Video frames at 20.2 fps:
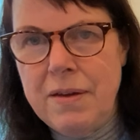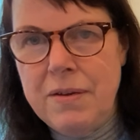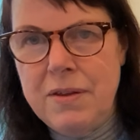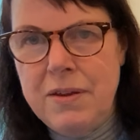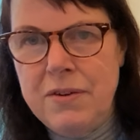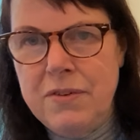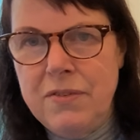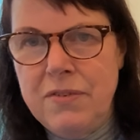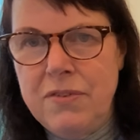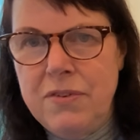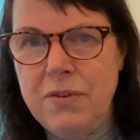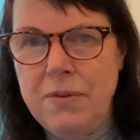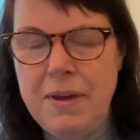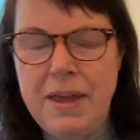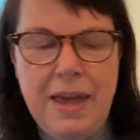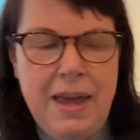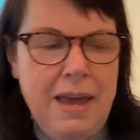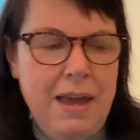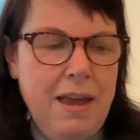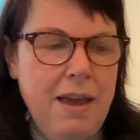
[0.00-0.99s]
you just do
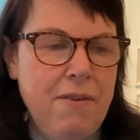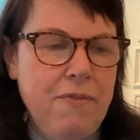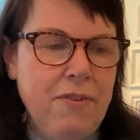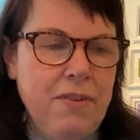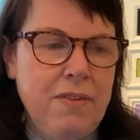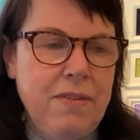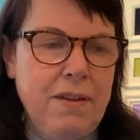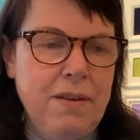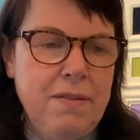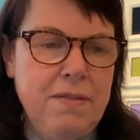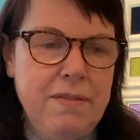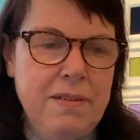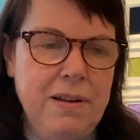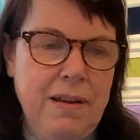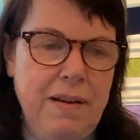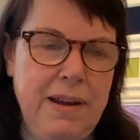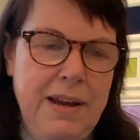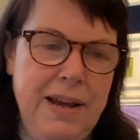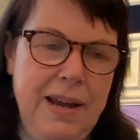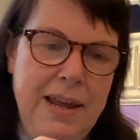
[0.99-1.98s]
it ever so
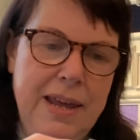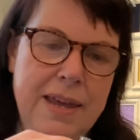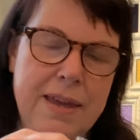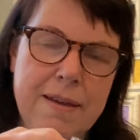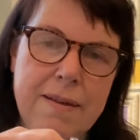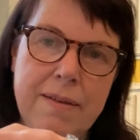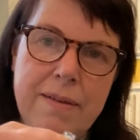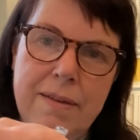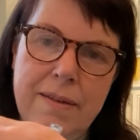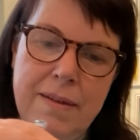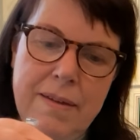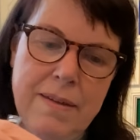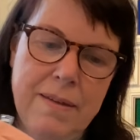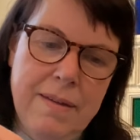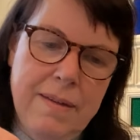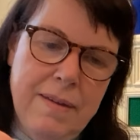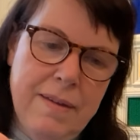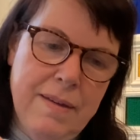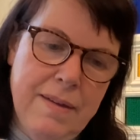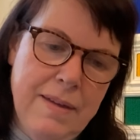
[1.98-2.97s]
slightly
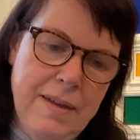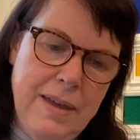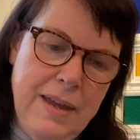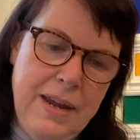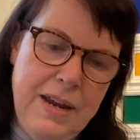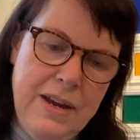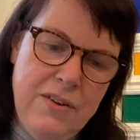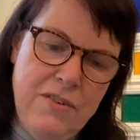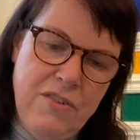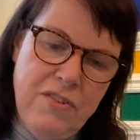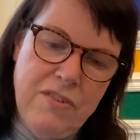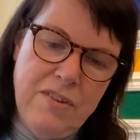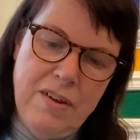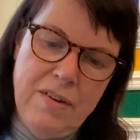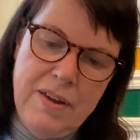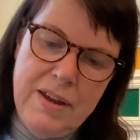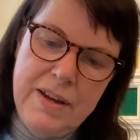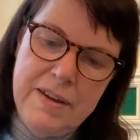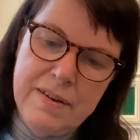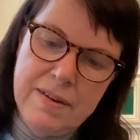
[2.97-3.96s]
each
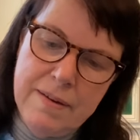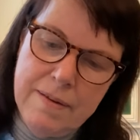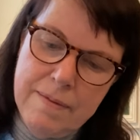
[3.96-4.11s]
side,